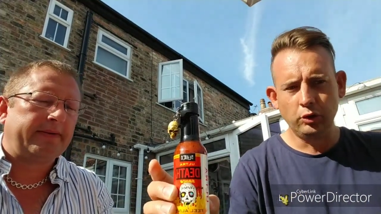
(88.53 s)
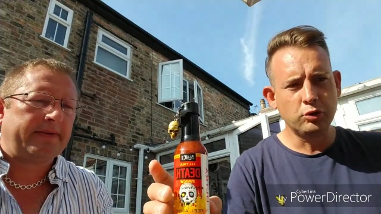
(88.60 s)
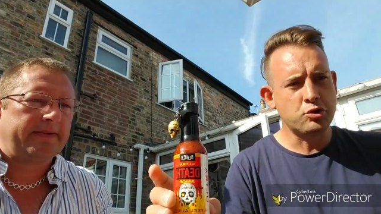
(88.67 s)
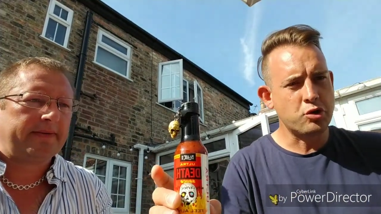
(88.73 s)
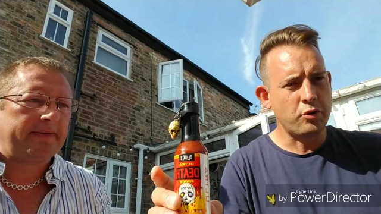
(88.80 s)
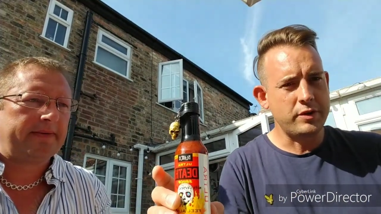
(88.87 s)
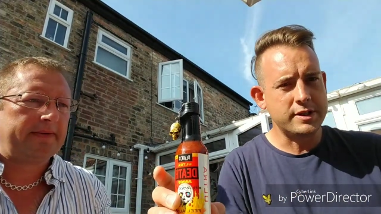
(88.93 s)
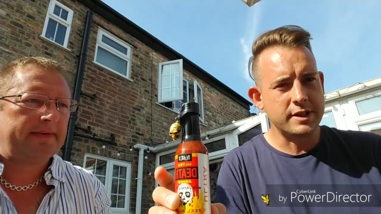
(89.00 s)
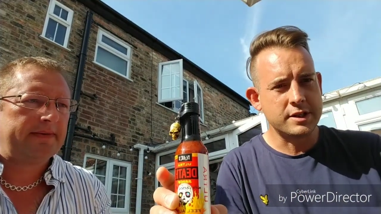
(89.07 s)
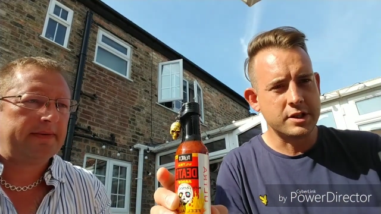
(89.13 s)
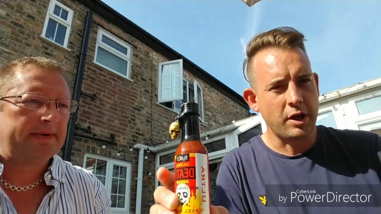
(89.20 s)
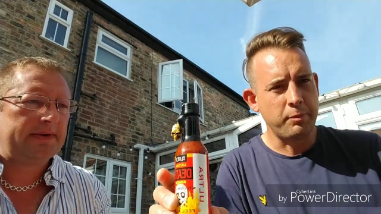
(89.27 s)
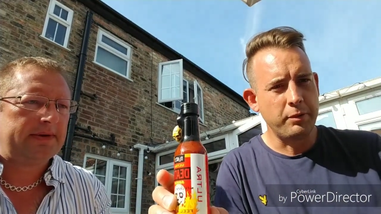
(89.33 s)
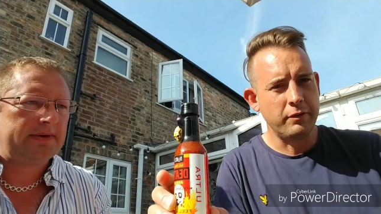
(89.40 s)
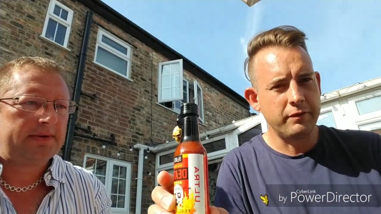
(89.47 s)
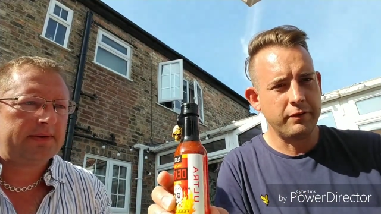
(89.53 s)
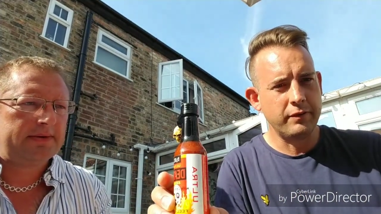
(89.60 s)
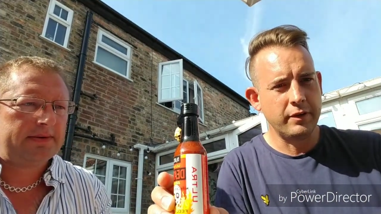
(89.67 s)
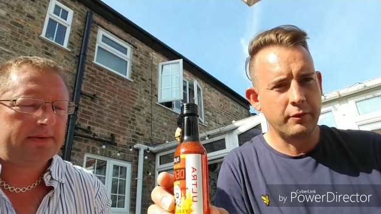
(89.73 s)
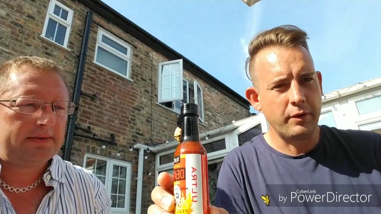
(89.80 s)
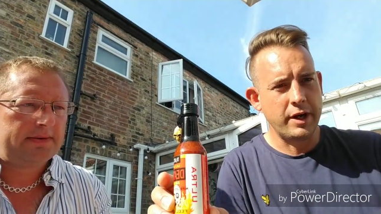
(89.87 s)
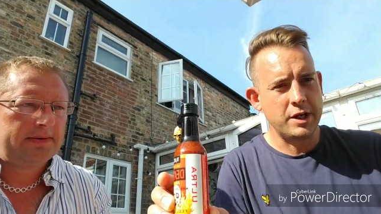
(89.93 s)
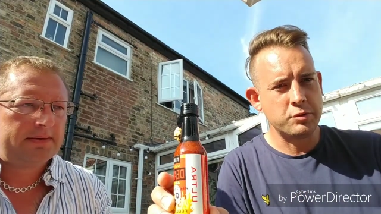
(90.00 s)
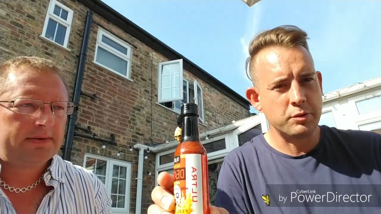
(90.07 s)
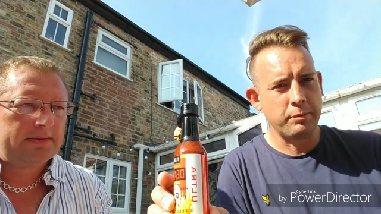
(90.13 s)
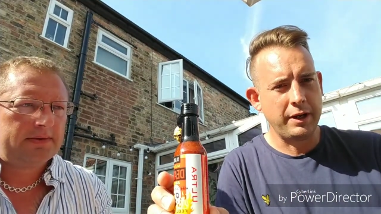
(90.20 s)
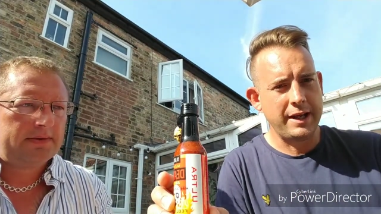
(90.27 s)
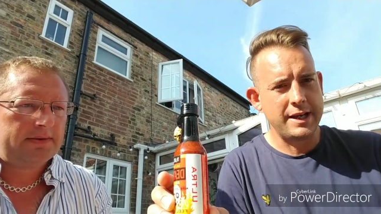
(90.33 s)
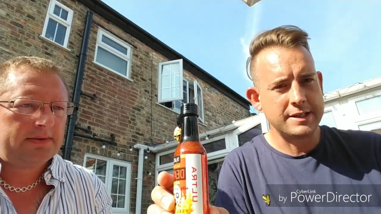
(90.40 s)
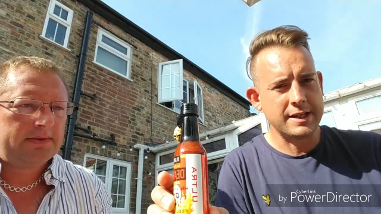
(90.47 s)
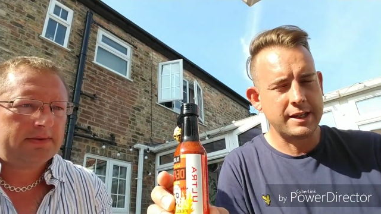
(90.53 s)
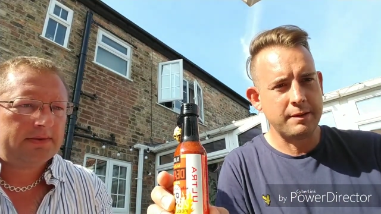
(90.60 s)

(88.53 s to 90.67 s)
Speaker 1: Ultra is the top of the range with Blair's. I